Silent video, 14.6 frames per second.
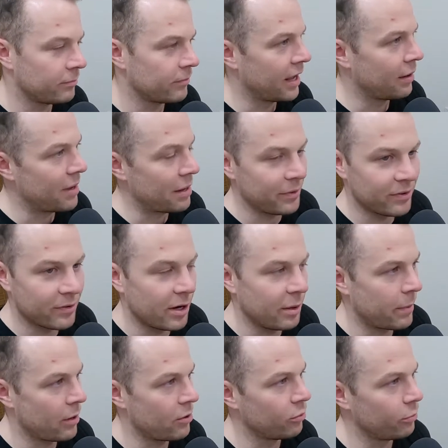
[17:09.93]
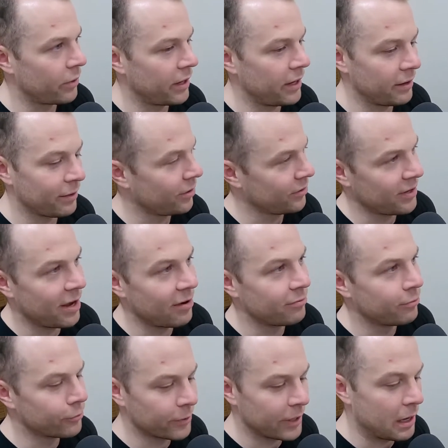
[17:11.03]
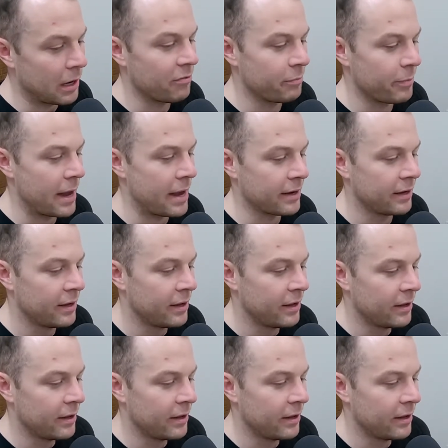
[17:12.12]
maybe Scotty Pendlebury across half forward or half back.